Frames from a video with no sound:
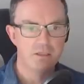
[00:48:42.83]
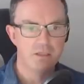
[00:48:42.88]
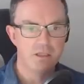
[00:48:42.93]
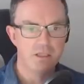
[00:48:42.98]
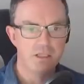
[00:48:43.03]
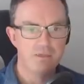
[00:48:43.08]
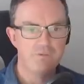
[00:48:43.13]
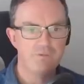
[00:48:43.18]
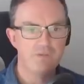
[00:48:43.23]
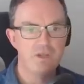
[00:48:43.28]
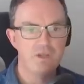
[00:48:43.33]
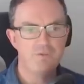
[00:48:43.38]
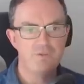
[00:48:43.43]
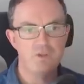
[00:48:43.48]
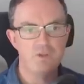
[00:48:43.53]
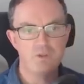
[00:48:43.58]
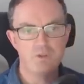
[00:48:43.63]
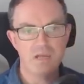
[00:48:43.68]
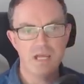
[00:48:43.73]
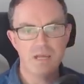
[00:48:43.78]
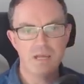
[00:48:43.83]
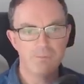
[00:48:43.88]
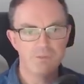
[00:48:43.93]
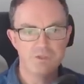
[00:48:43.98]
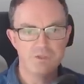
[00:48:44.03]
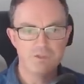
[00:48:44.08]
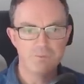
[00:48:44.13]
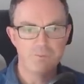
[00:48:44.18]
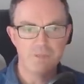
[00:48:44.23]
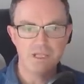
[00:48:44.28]
and if if you
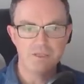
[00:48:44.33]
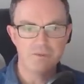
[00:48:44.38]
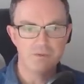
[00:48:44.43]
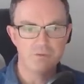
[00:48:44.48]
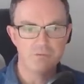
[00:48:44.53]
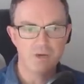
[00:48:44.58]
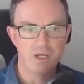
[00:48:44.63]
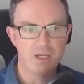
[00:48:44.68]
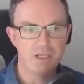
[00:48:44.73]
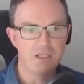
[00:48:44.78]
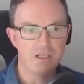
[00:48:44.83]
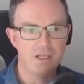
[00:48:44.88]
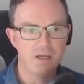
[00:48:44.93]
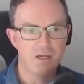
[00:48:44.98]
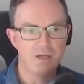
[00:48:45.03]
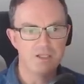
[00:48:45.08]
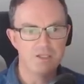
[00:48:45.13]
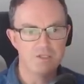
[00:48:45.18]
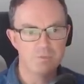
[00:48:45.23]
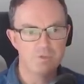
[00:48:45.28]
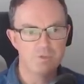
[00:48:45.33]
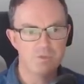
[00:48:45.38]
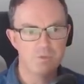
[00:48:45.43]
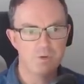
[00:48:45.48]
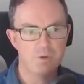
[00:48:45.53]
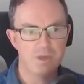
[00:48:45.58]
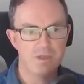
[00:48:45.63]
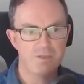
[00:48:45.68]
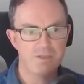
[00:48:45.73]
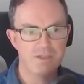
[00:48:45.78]
happen to pick the right lines, which
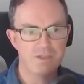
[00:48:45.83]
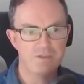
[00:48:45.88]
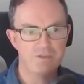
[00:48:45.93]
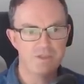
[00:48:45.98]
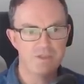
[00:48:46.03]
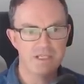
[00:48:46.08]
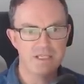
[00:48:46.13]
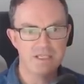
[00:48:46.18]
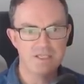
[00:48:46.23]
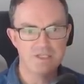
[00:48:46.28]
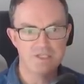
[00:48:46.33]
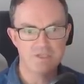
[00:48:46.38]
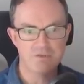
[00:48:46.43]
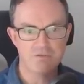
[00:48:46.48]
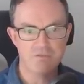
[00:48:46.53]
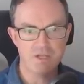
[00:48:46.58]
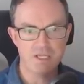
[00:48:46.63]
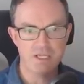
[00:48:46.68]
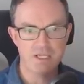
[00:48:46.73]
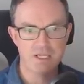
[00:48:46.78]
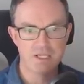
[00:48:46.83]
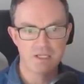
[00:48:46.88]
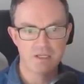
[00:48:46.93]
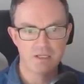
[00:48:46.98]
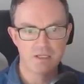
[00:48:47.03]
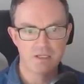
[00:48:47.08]
were I think these three,